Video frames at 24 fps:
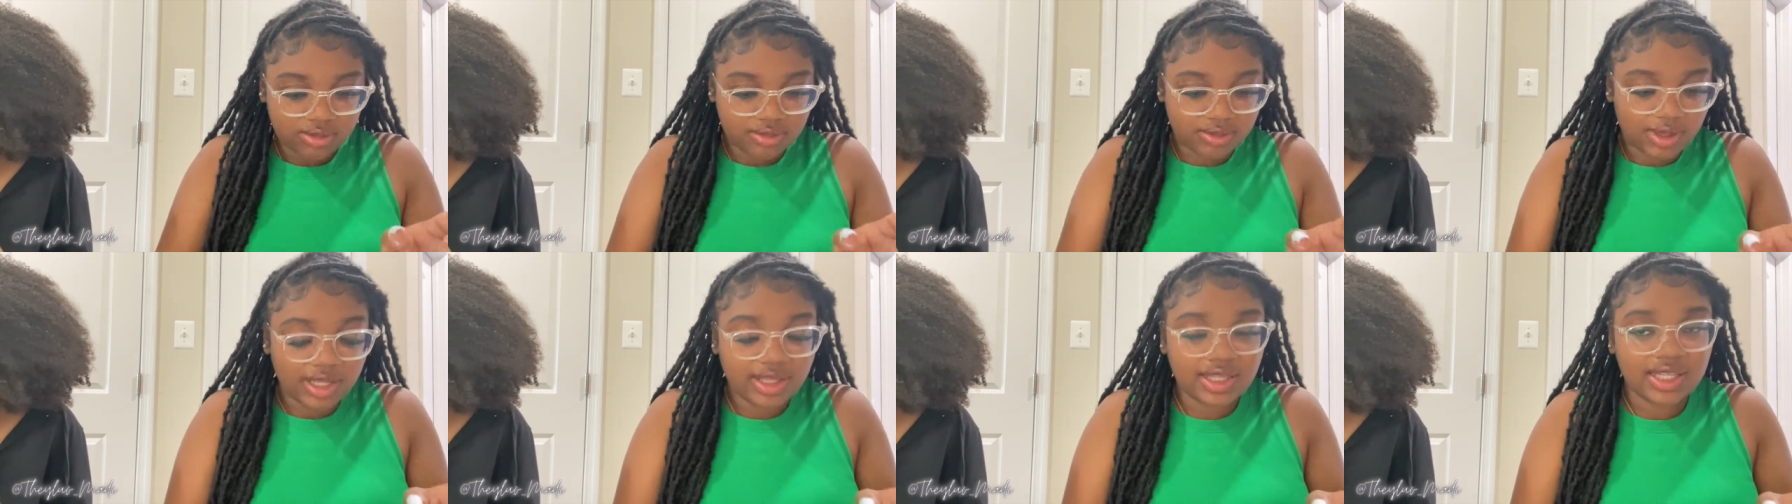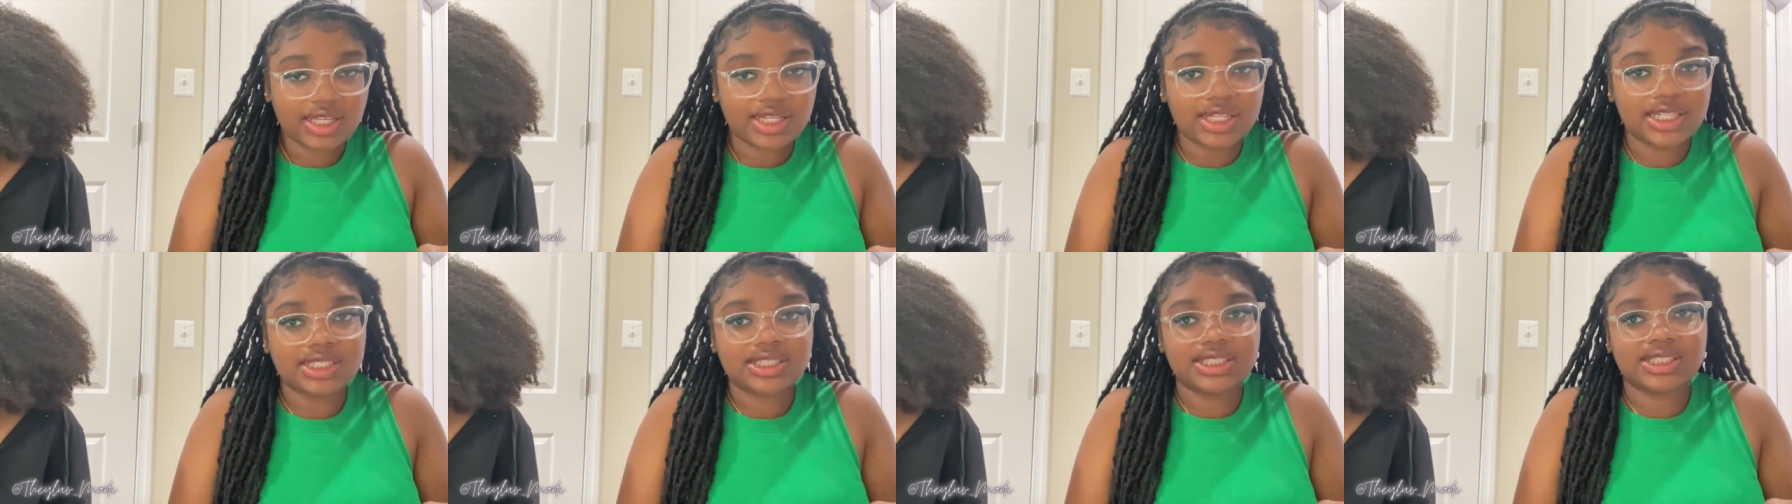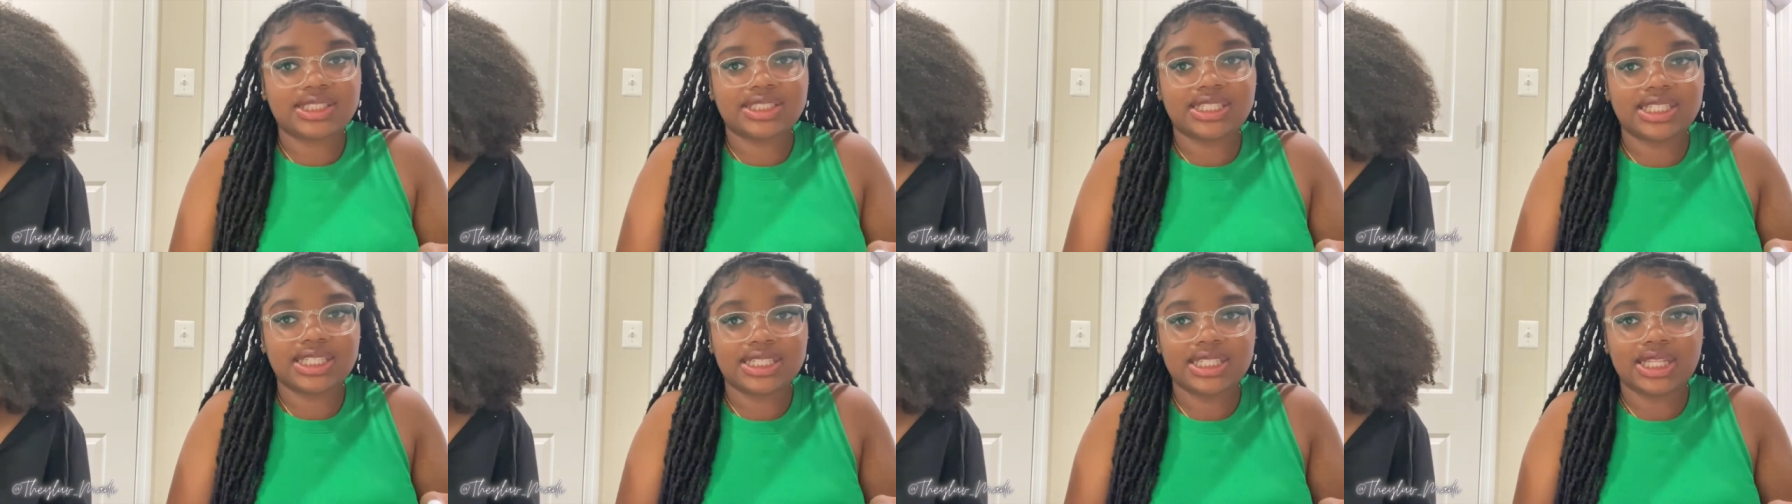I think because
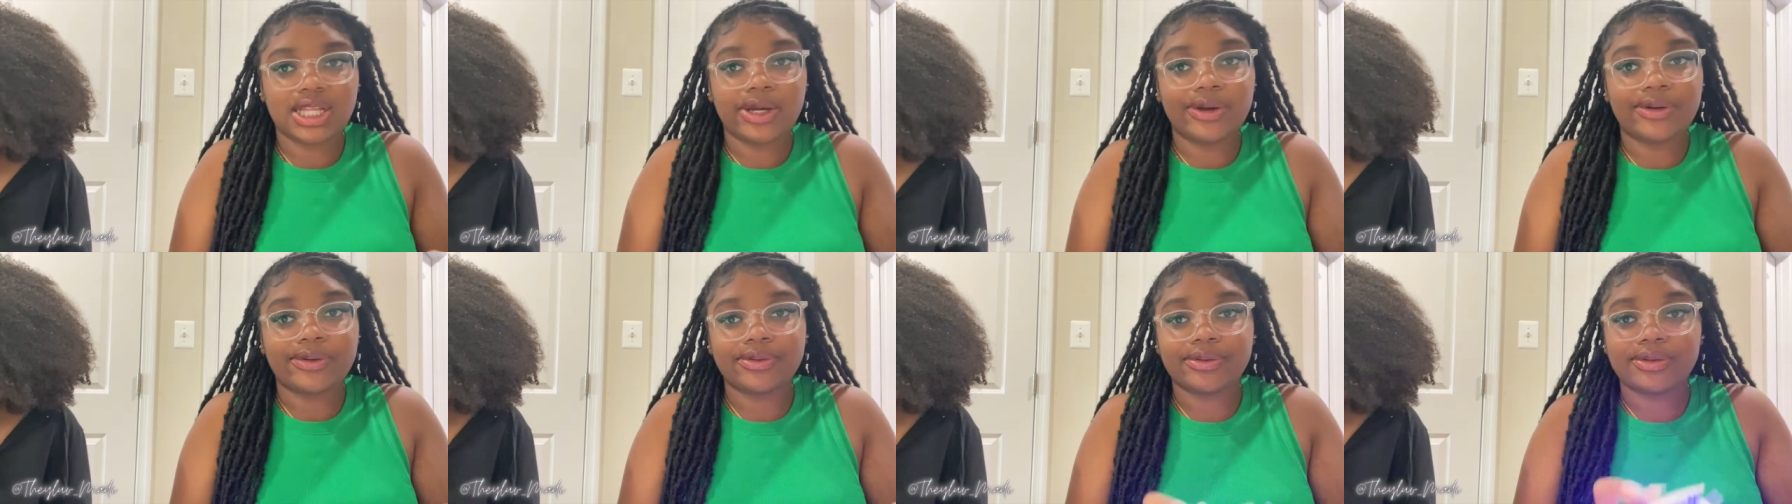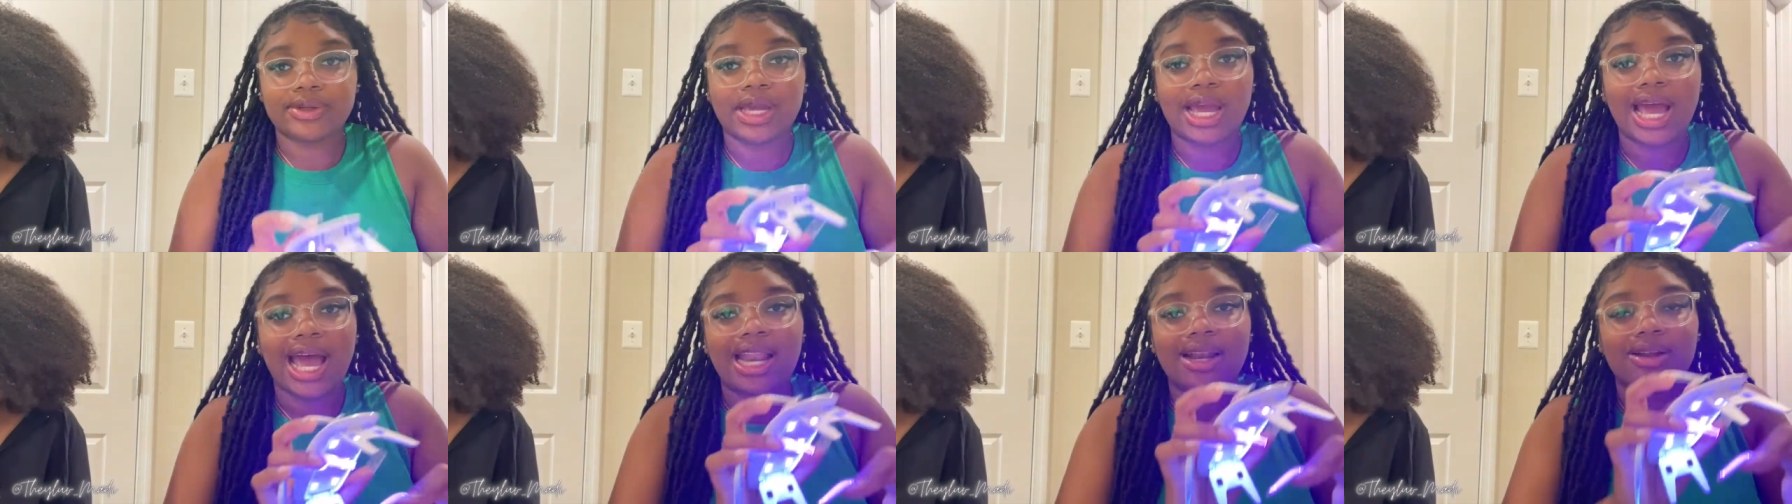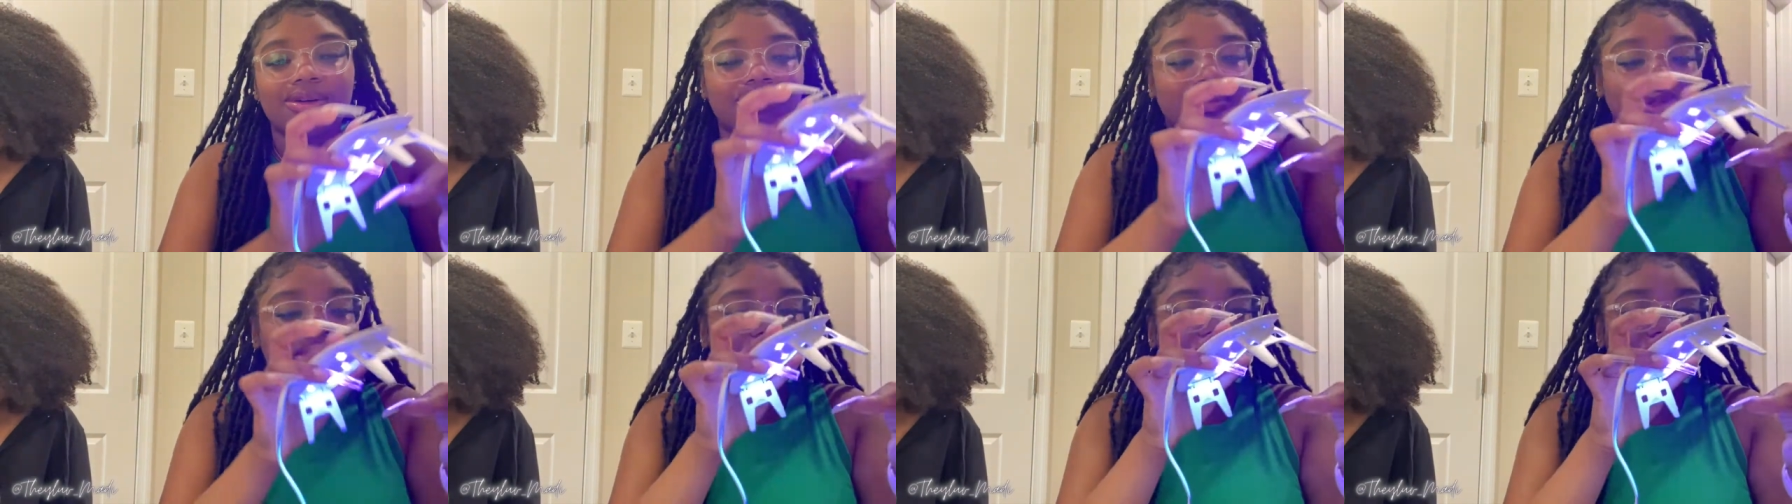it's this long. I
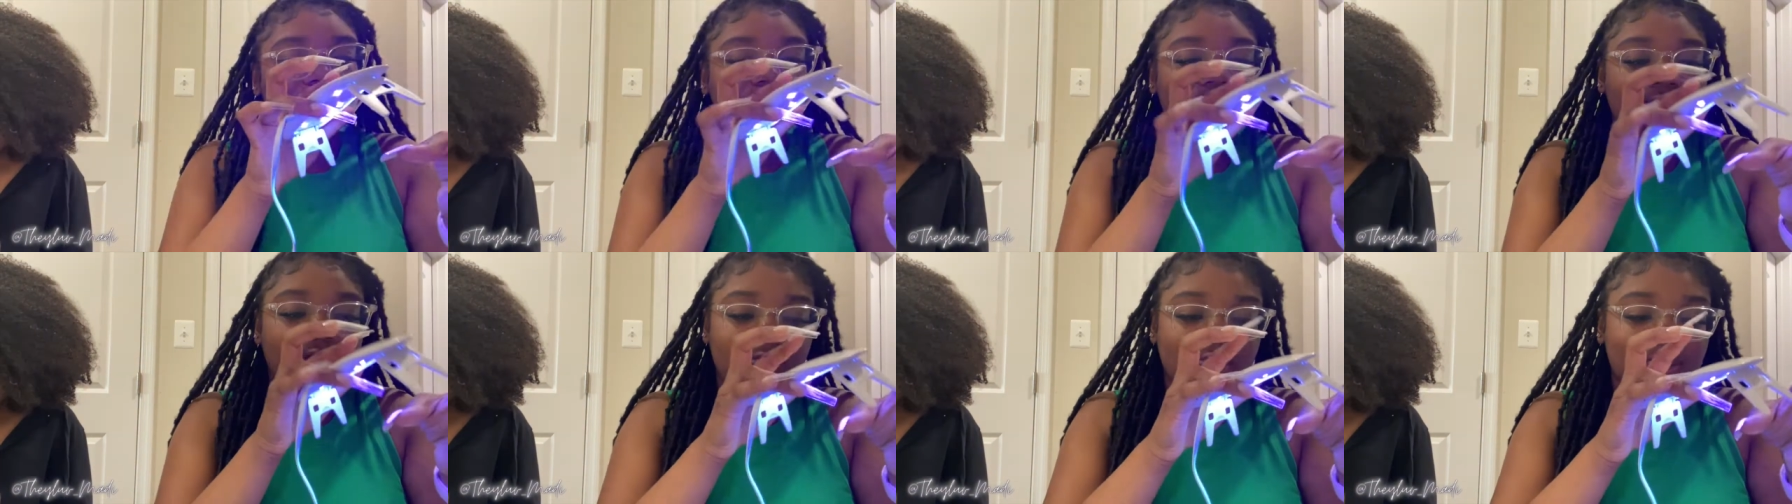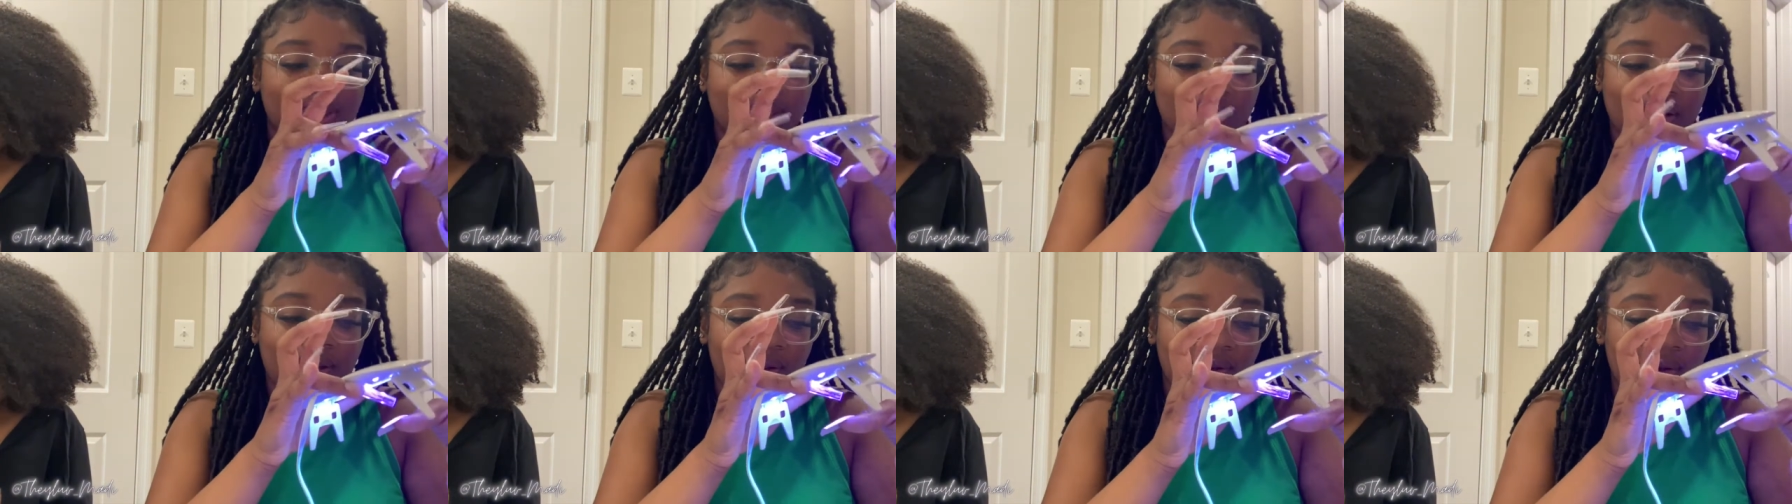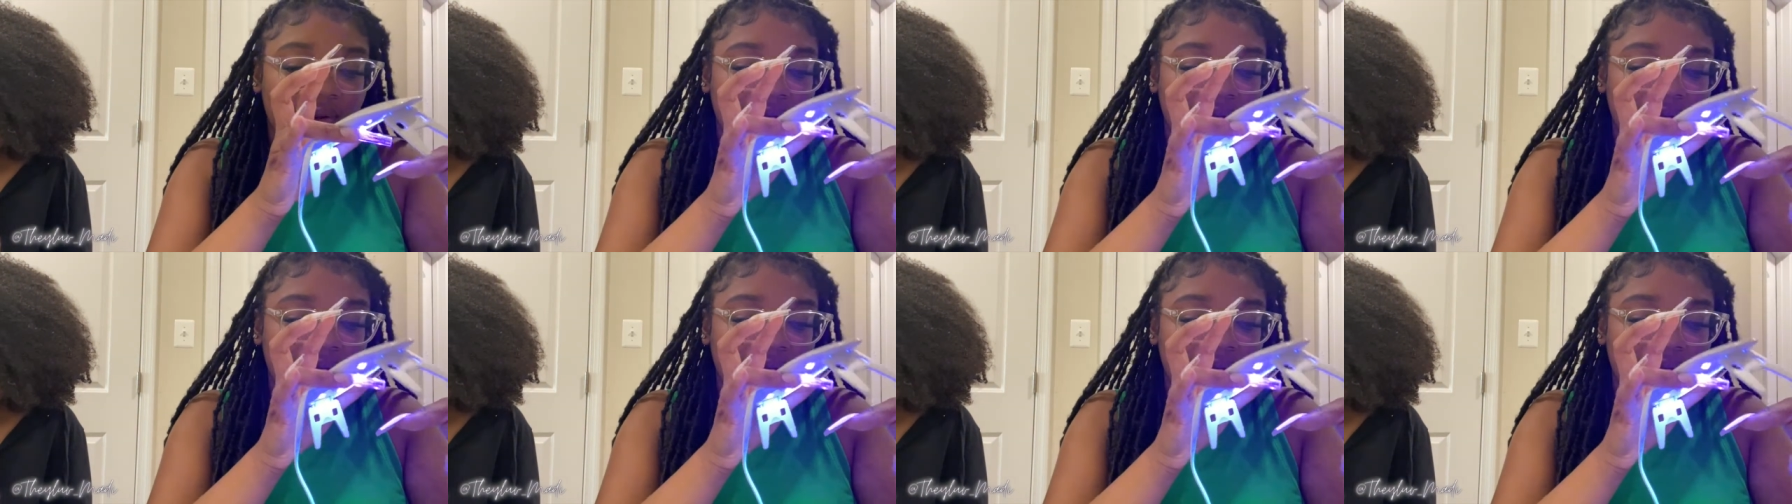don't be doing this long.